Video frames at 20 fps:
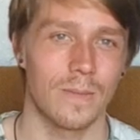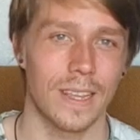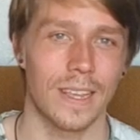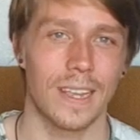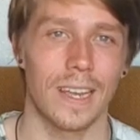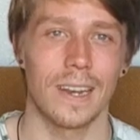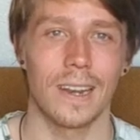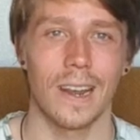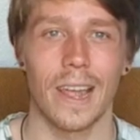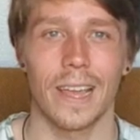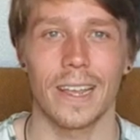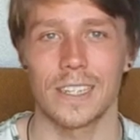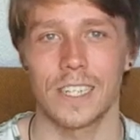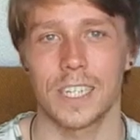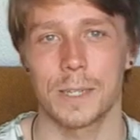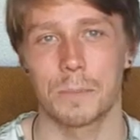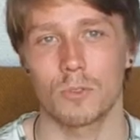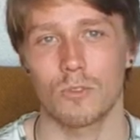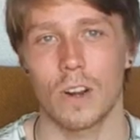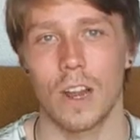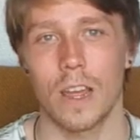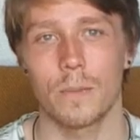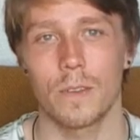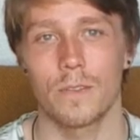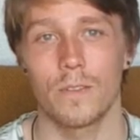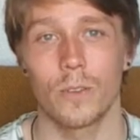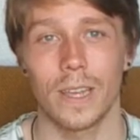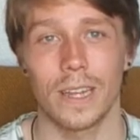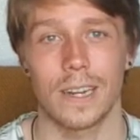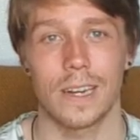Again, like and subscribe
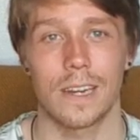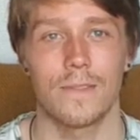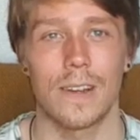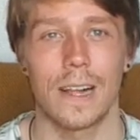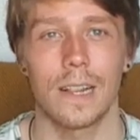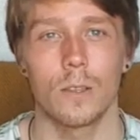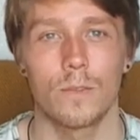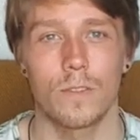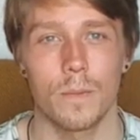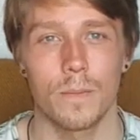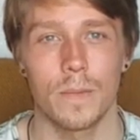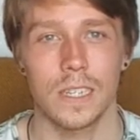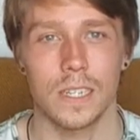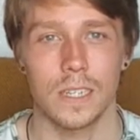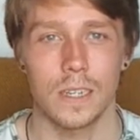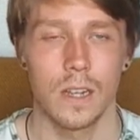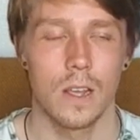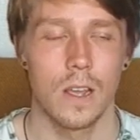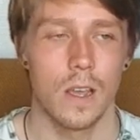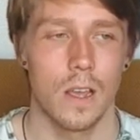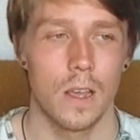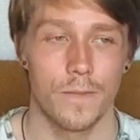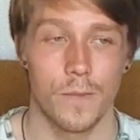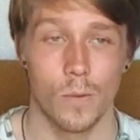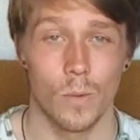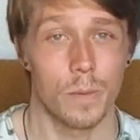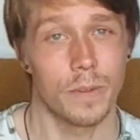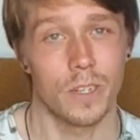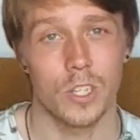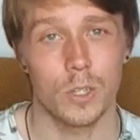if you get any value from this. If
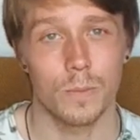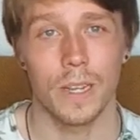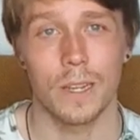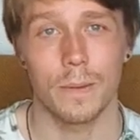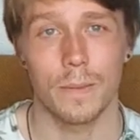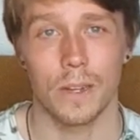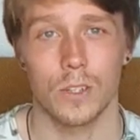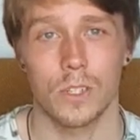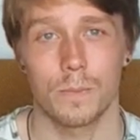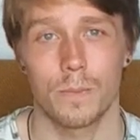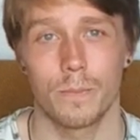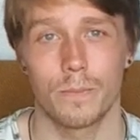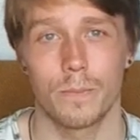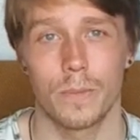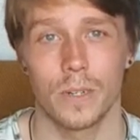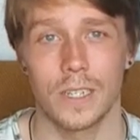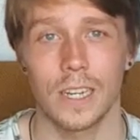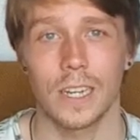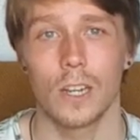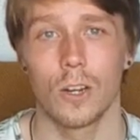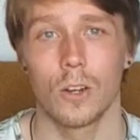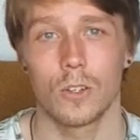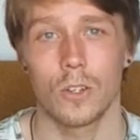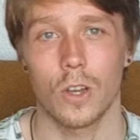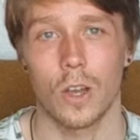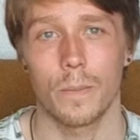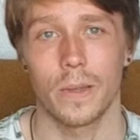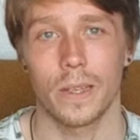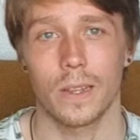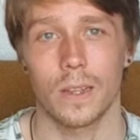you want me to speak about a particular
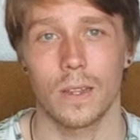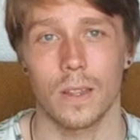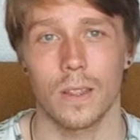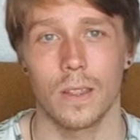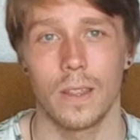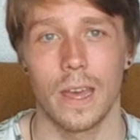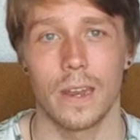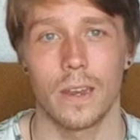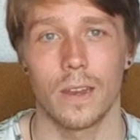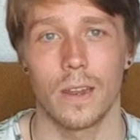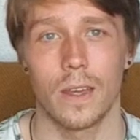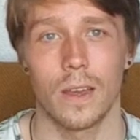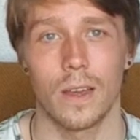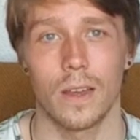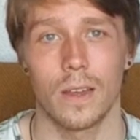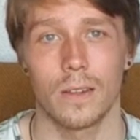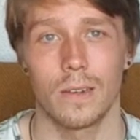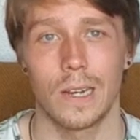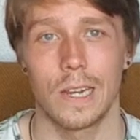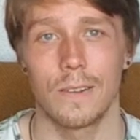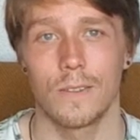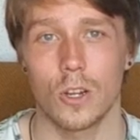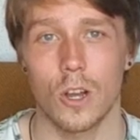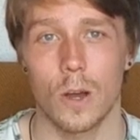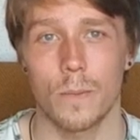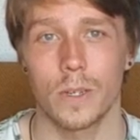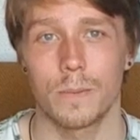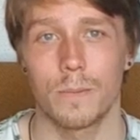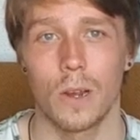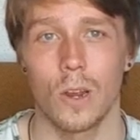topic, then leave a
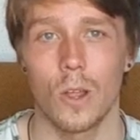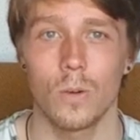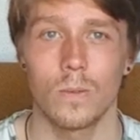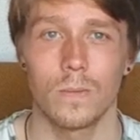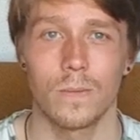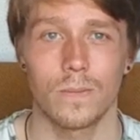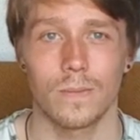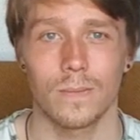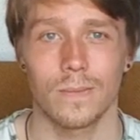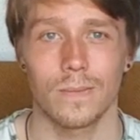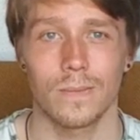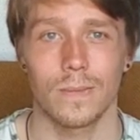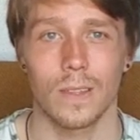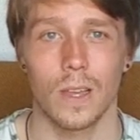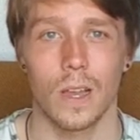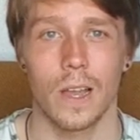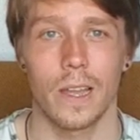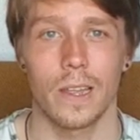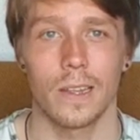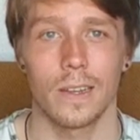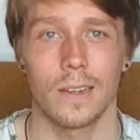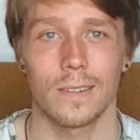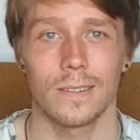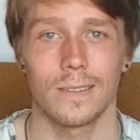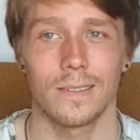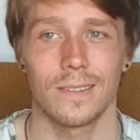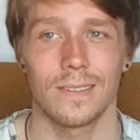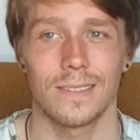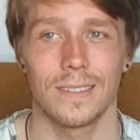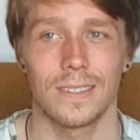comment below. I
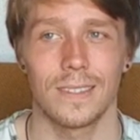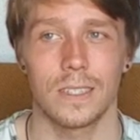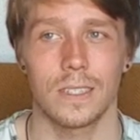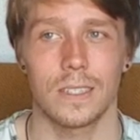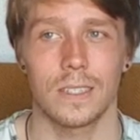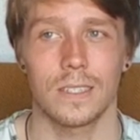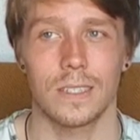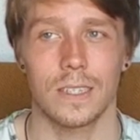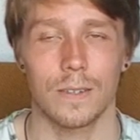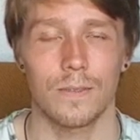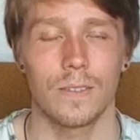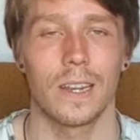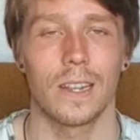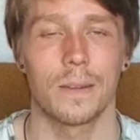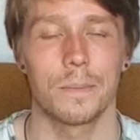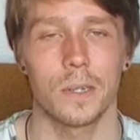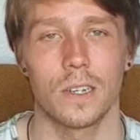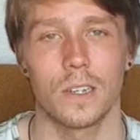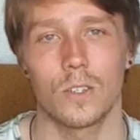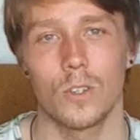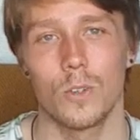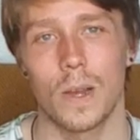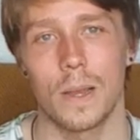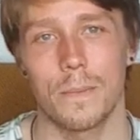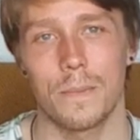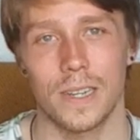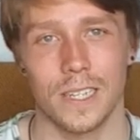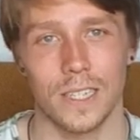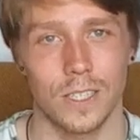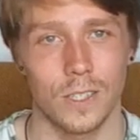definitely am going to do
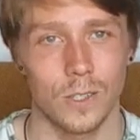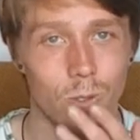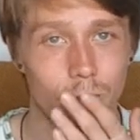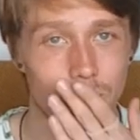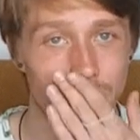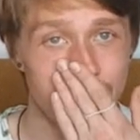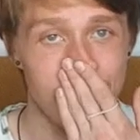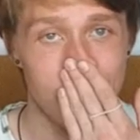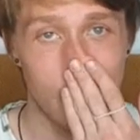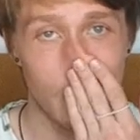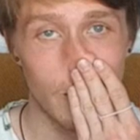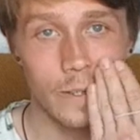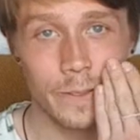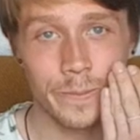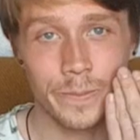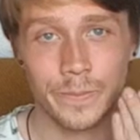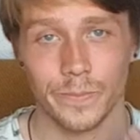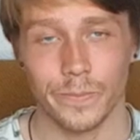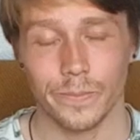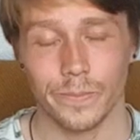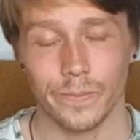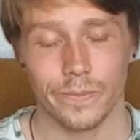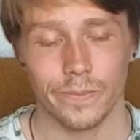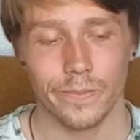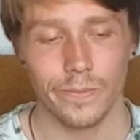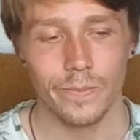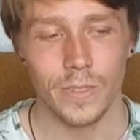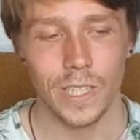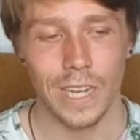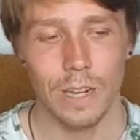my best to
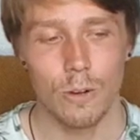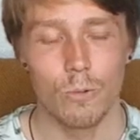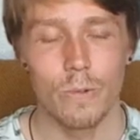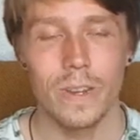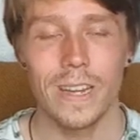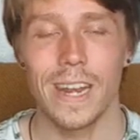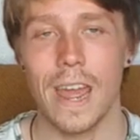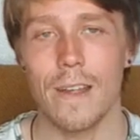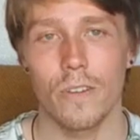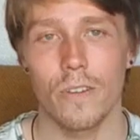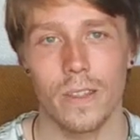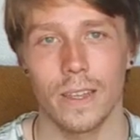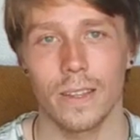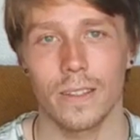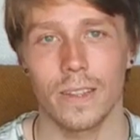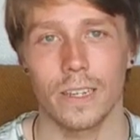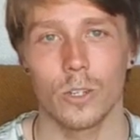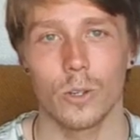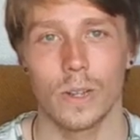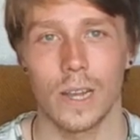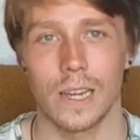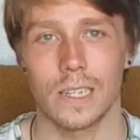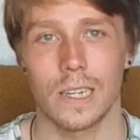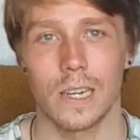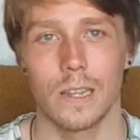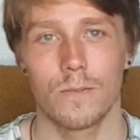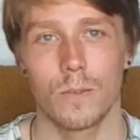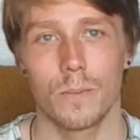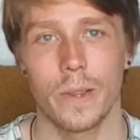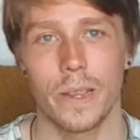read everything that you guys
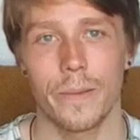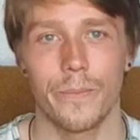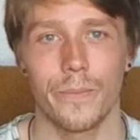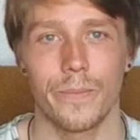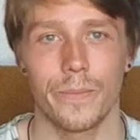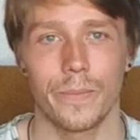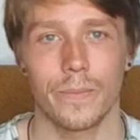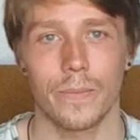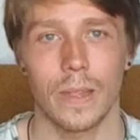leave for me.